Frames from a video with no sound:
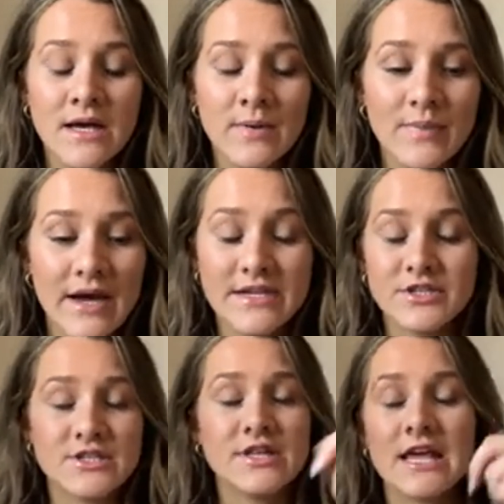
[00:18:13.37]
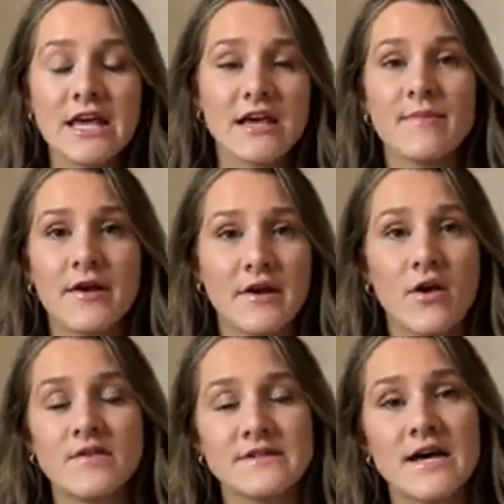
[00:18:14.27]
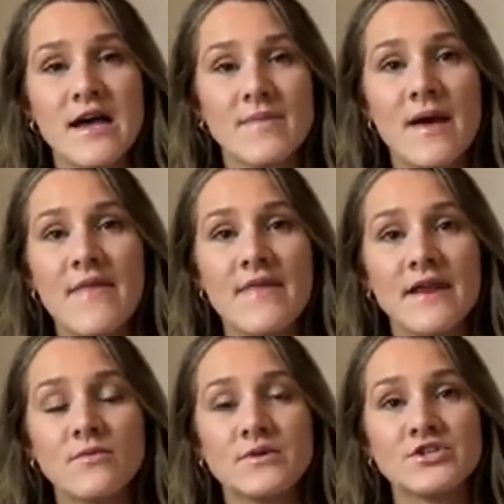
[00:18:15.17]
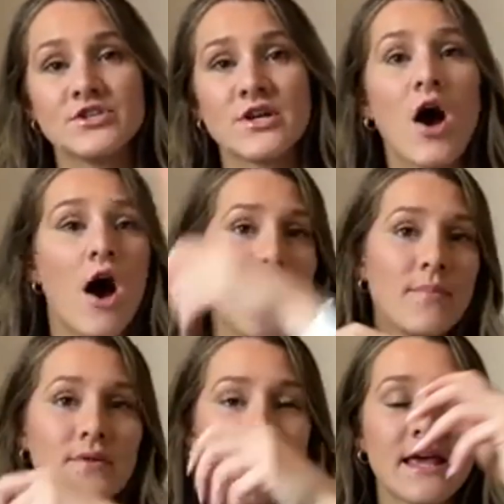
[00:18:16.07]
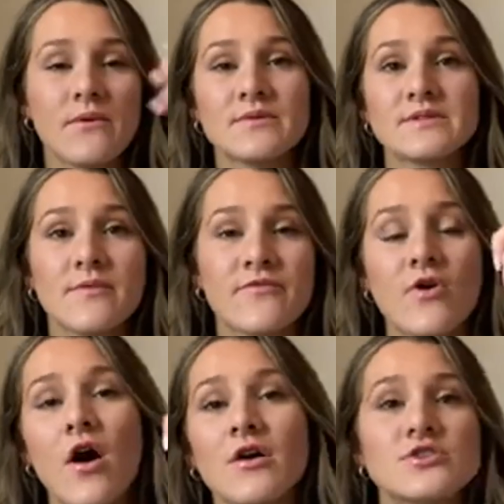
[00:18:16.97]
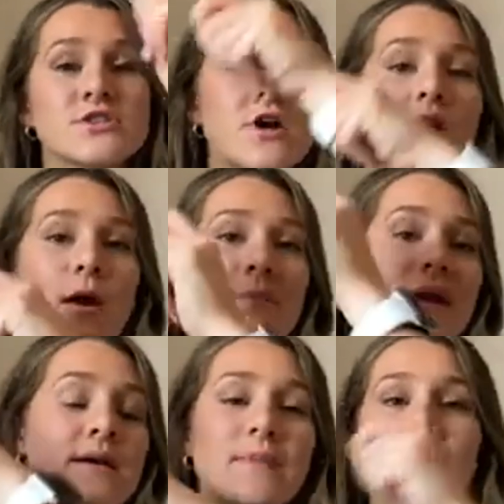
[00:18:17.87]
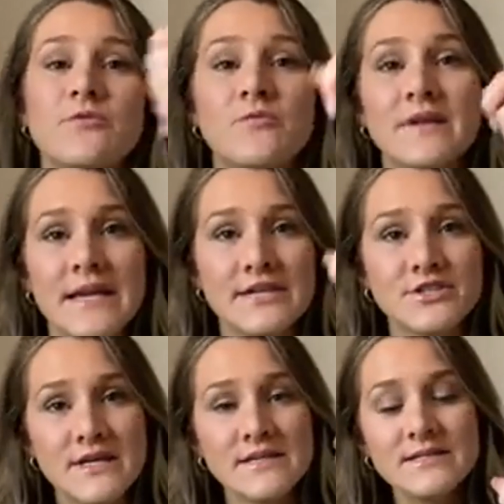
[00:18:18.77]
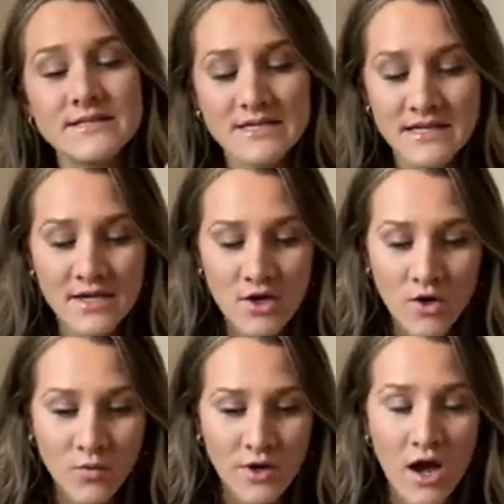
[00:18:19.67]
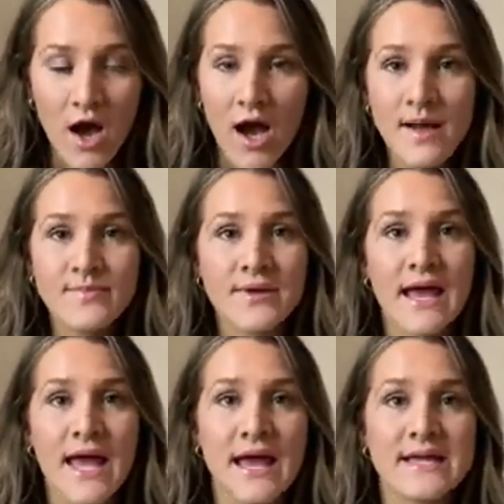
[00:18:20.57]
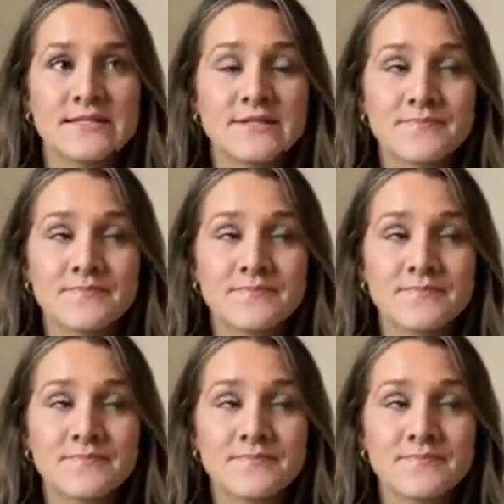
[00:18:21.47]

But just thinking about it all the time. And then it would just hop, like it was a frog just hopping. My ruminations would hop, and